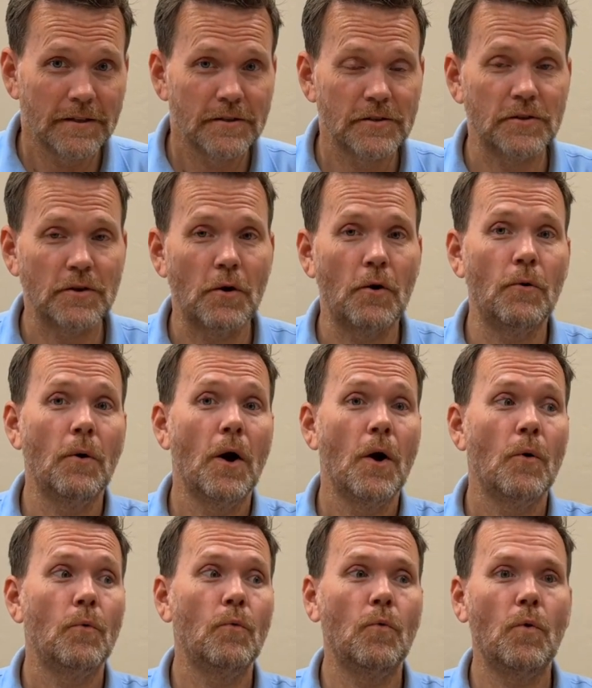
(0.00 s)
so
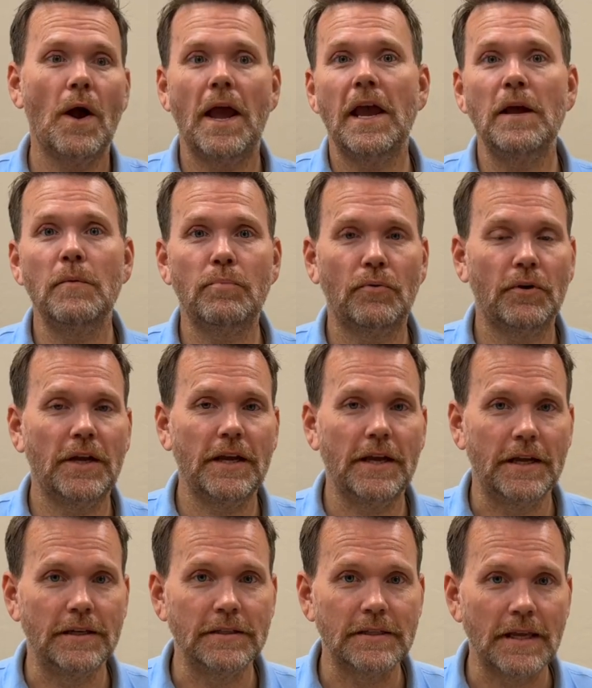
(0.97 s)
way
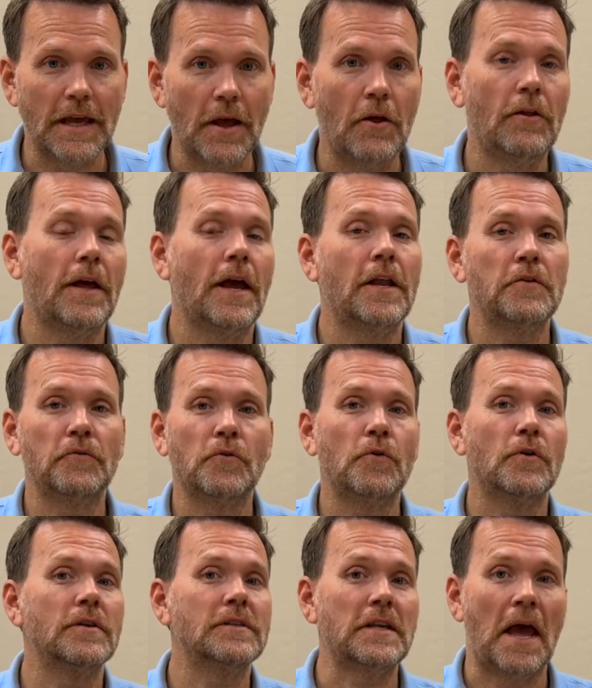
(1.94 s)
pre-Intel and of
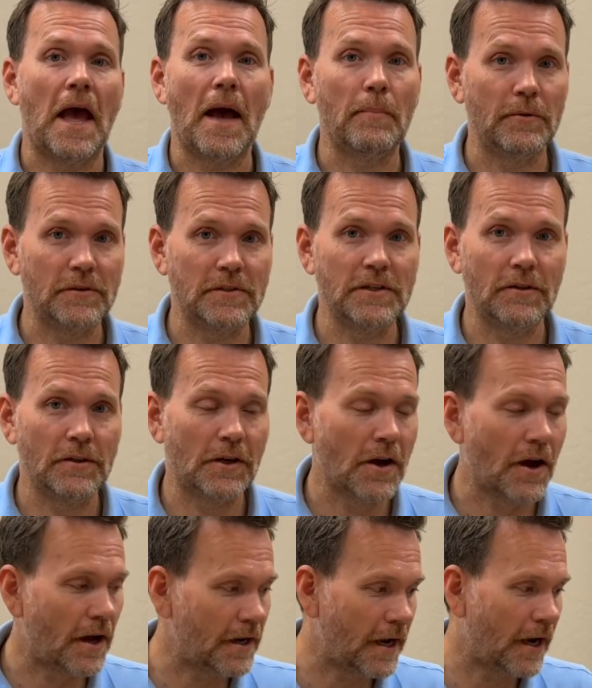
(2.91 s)
course Apple
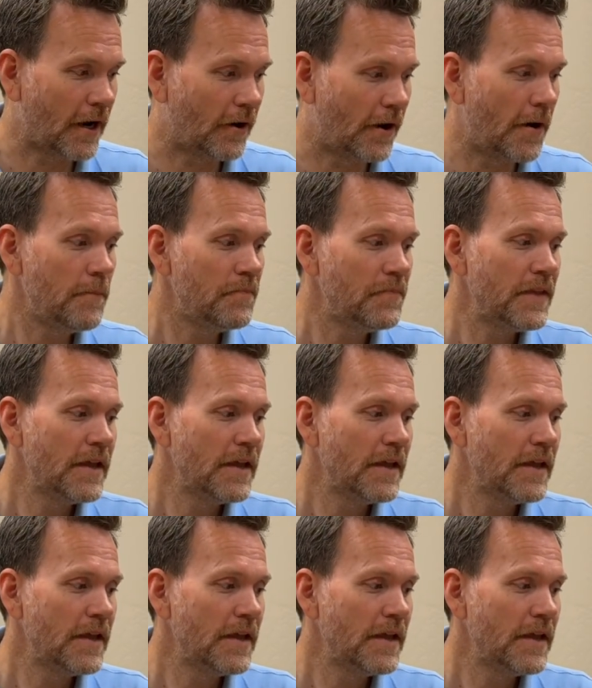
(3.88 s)
Silicon era.